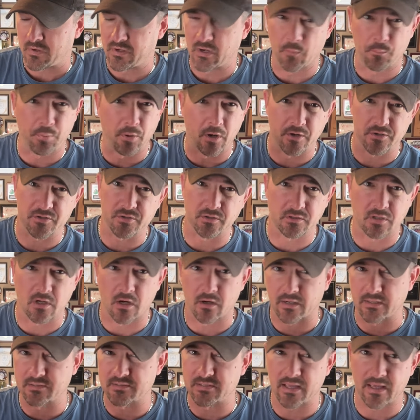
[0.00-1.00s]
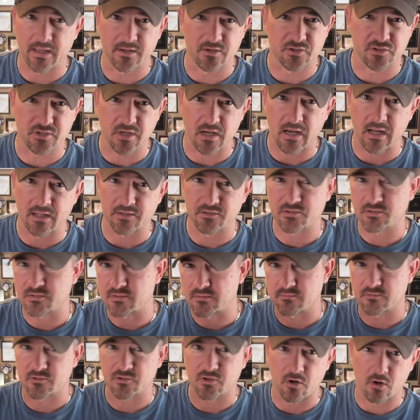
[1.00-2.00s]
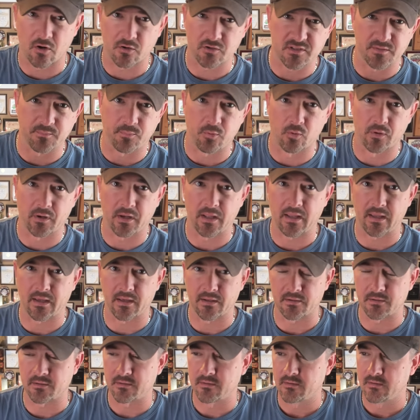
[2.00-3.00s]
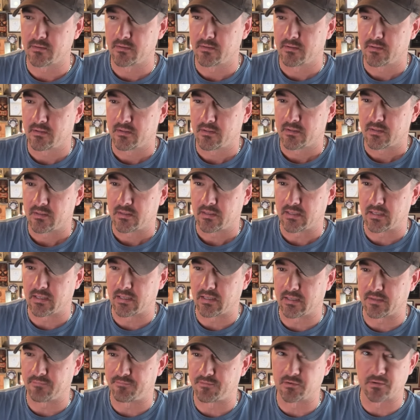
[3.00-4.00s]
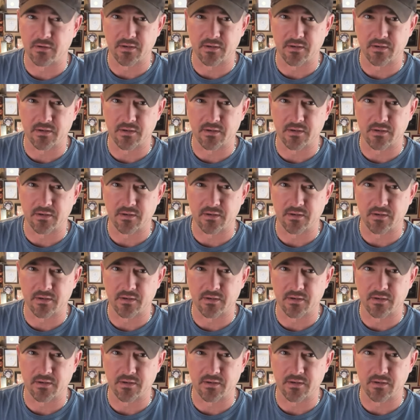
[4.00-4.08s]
partial targets, headshots, strong support hand. If you're